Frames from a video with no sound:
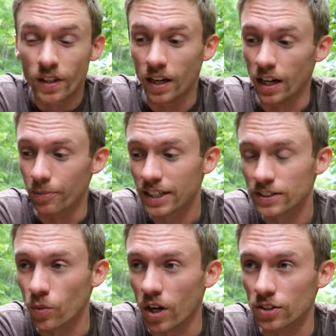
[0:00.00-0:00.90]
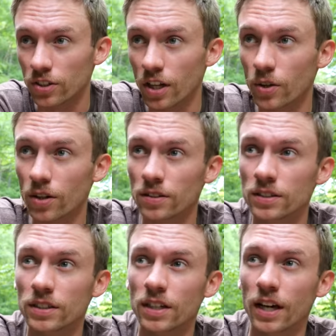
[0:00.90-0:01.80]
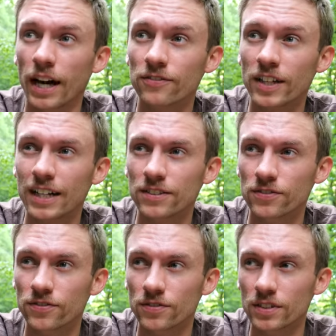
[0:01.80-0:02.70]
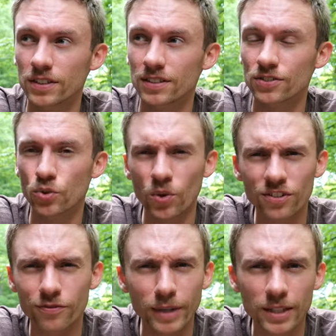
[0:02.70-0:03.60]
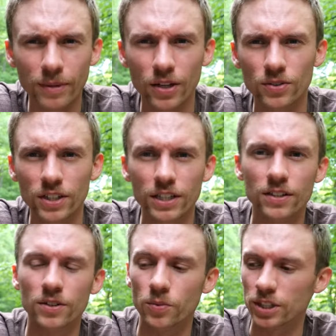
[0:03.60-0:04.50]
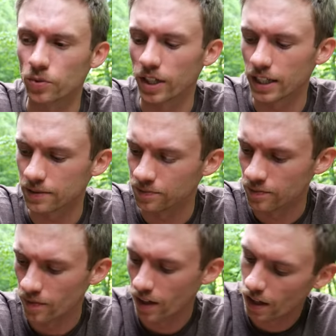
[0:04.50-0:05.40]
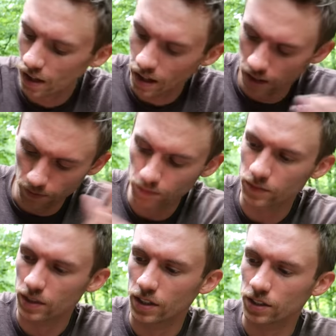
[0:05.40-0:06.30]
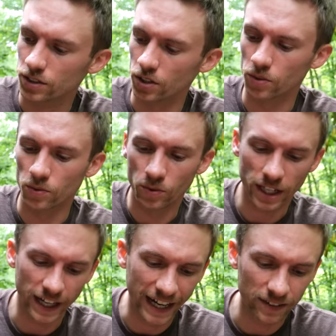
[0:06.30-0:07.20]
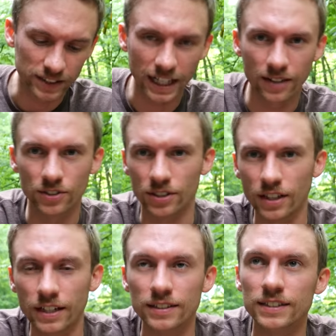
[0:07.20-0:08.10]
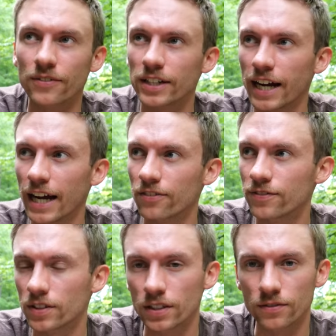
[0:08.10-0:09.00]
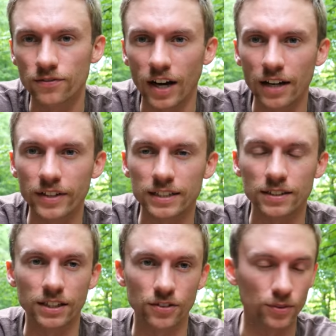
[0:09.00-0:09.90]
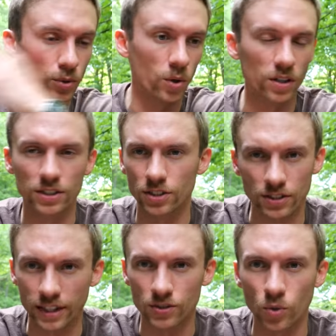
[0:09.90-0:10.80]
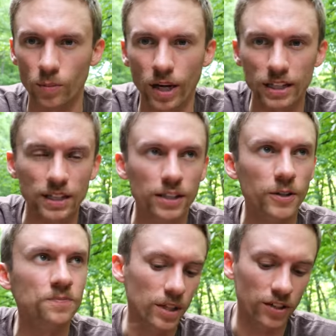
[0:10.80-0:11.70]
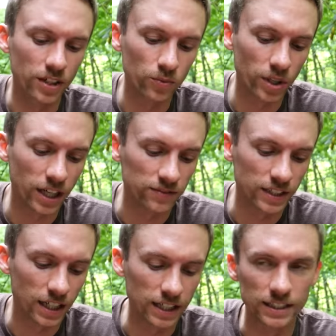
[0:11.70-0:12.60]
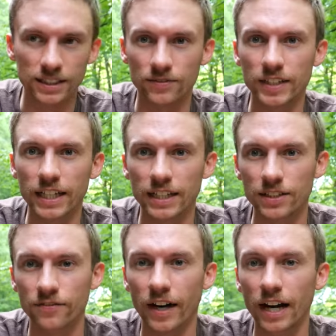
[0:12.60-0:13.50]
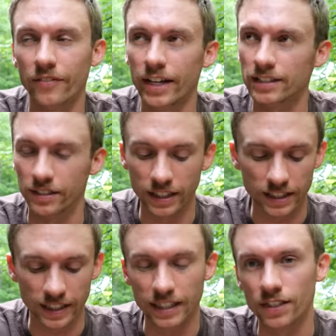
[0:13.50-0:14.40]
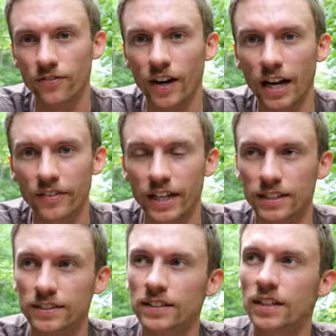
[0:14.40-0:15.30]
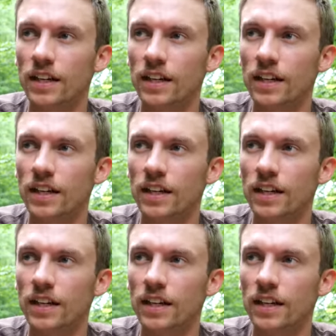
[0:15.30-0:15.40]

uh, because the water's lower, I've kind of sort of made my own leader in a weird way. Um, so what I have is I have just like a seven and a half foot 5X leader from Cortland, just like a store-bought leader. And then what I've done is I've taken the 5X and then at the end of the 5X,